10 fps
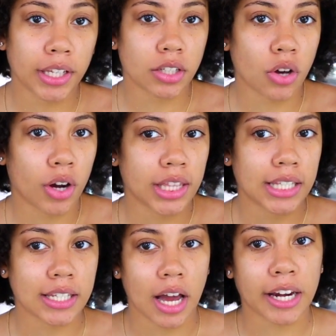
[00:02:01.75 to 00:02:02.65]
get started
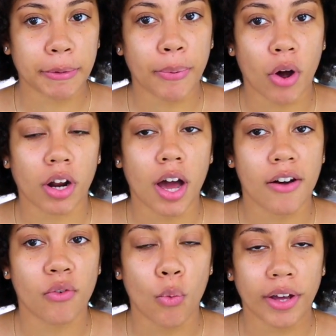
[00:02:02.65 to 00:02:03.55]
that's not gonna be part
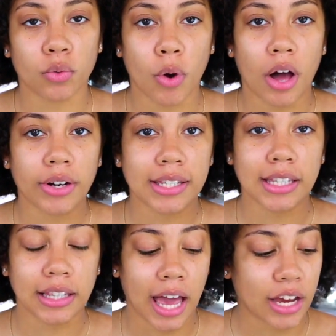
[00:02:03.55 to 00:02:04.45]
of Wet n Wild is
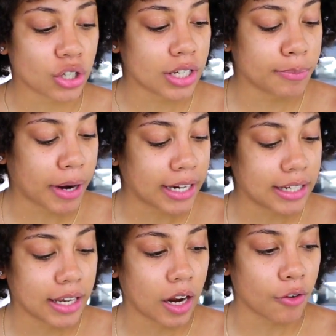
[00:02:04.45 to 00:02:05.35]
the lashes, but I
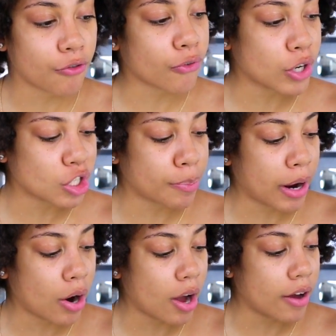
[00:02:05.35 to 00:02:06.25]
did get a fresh
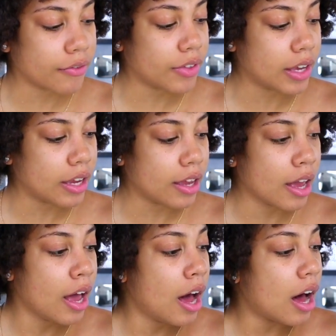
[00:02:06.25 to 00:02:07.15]
pair of the
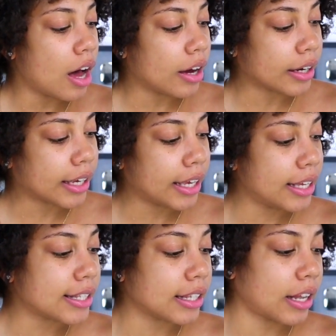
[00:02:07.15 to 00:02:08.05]

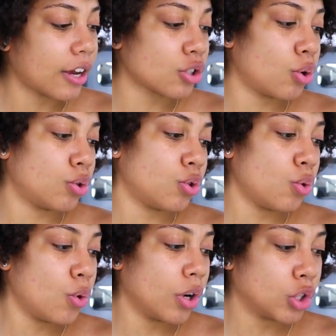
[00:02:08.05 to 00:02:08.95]
Kiss Lash
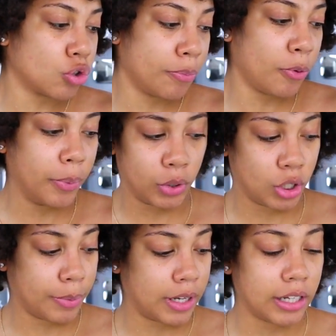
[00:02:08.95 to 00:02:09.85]
Couture Triple
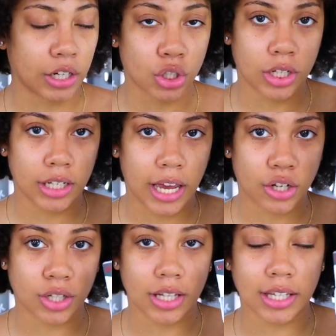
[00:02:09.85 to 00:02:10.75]
Push-Up Collection
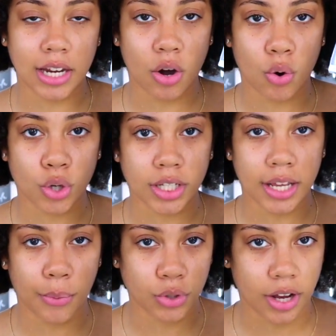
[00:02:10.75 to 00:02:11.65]
Lashes in the Style
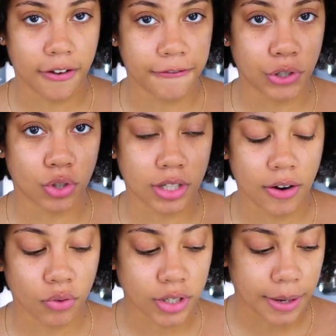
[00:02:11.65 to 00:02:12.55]
Corset, which I have featured
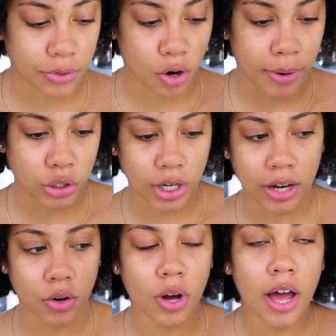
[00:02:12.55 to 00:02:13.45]
several times here on my
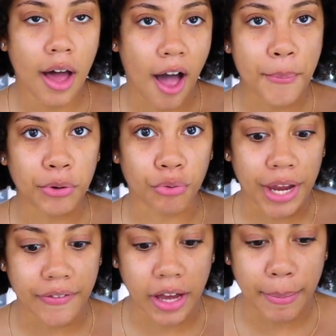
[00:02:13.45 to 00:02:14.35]
channel. I've been
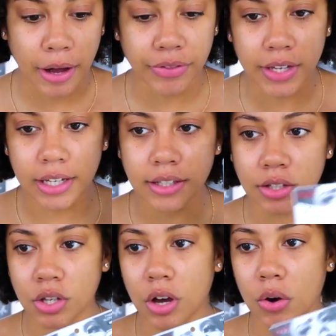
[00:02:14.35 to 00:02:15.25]
raving about
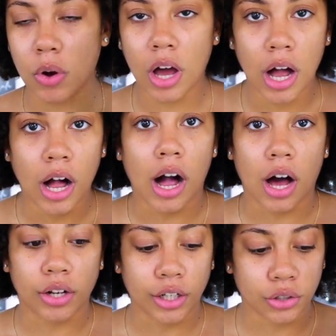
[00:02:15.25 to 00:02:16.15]
these, so
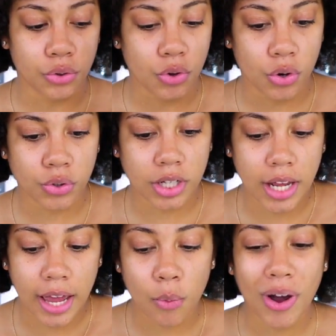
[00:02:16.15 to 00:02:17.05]
I'll include those
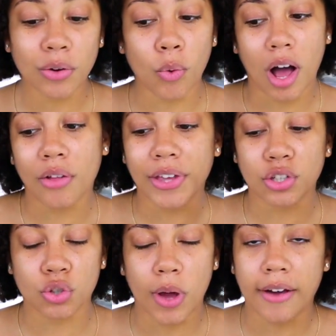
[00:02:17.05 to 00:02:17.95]
today. Wet n Wild, they
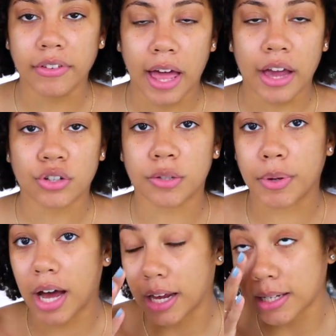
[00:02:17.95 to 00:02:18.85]
do have lashes,
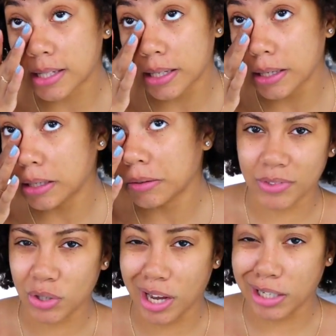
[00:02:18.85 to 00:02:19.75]
but honestly,
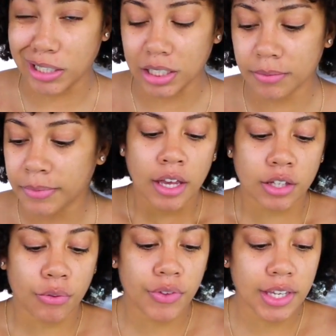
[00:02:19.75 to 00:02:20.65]
they're not good.
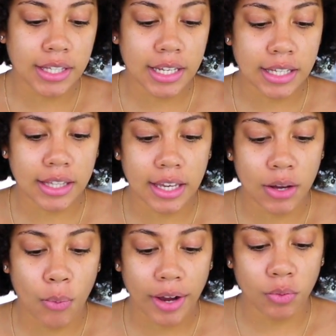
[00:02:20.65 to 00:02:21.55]
So this is
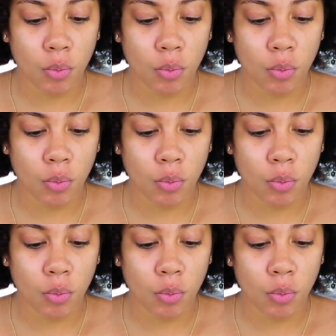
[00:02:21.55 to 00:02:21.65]
the Wet